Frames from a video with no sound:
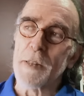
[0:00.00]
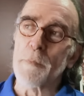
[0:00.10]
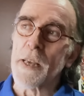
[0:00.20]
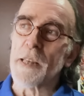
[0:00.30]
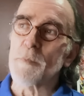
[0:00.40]
of the
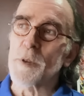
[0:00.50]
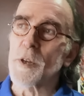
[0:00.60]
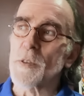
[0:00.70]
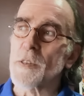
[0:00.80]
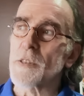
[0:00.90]
biggest
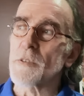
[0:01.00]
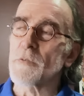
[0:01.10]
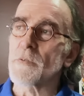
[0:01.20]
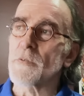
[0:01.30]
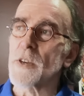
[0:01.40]
producers
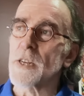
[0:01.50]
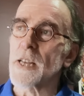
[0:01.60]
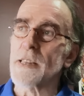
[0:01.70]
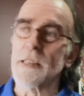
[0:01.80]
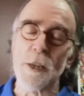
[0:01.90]
of
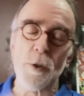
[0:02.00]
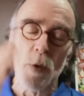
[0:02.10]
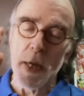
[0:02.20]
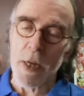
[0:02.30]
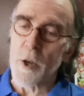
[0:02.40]
fertilizer that
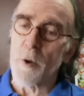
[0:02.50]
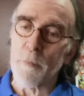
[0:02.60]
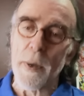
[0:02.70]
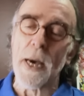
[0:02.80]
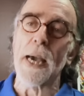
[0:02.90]
you
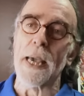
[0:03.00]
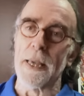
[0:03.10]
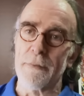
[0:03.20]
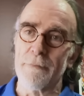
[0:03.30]
cannot buy